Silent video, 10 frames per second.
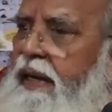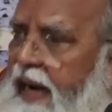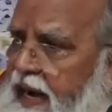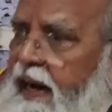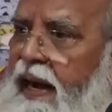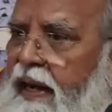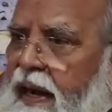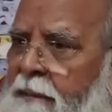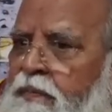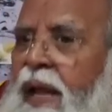
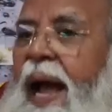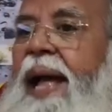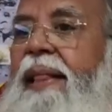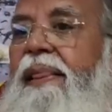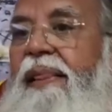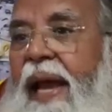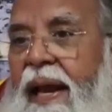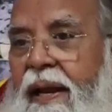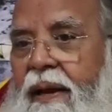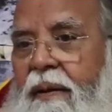dedicated, and
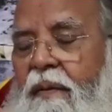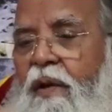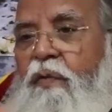then